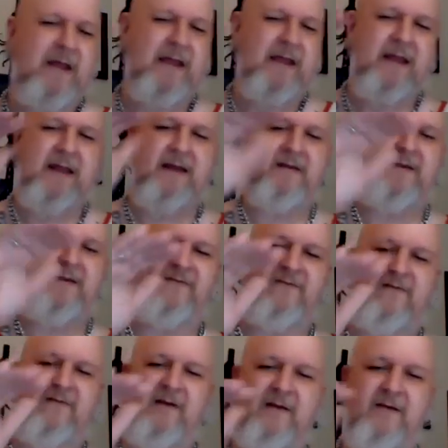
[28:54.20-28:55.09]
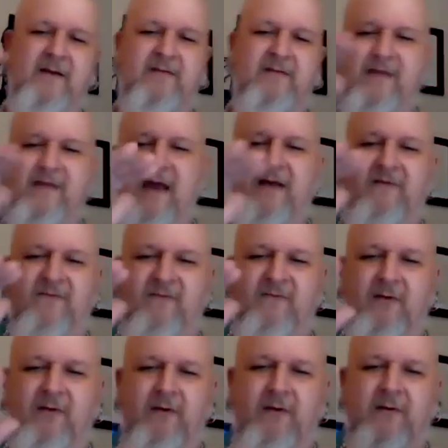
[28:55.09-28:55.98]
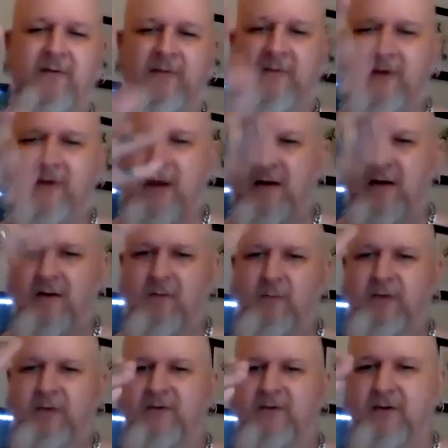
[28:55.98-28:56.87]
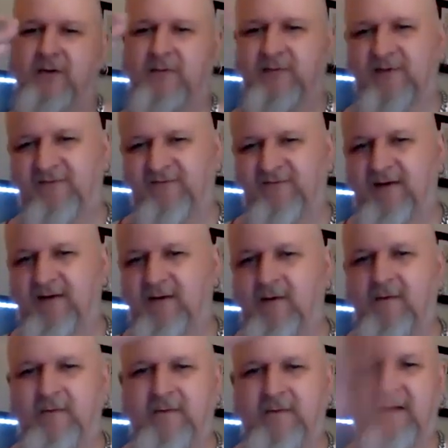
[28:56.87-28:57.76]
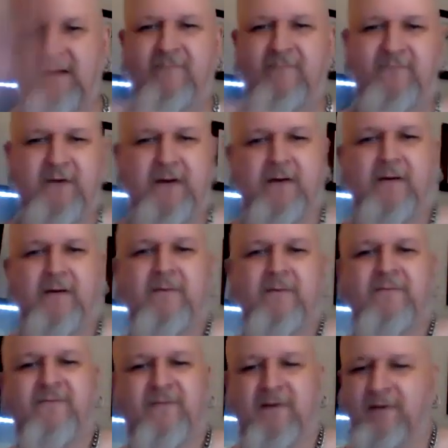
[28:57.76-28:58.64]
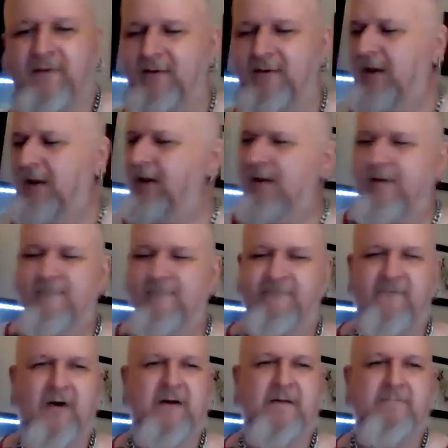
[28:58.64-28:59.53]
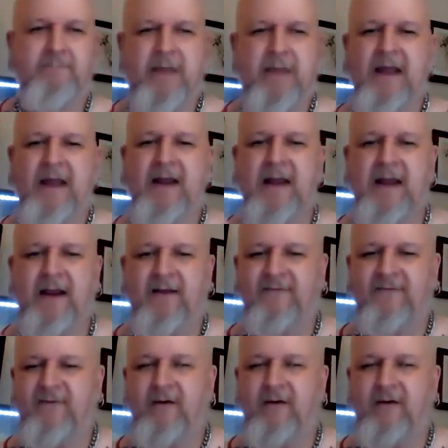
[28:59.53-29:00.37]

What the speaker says: in the desert, with the sickle and everything else, and fucking badass.